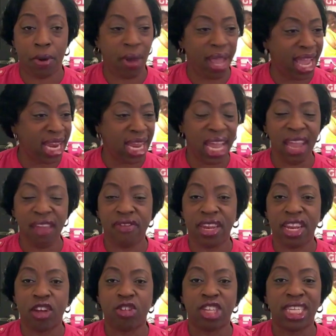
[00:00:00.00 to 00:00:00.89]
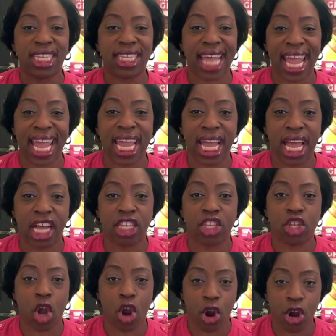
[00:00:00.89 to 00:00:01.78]
and even their state
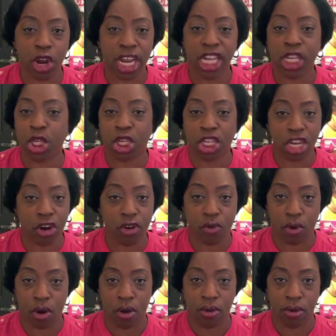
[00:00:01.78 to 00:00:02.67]
attorney general,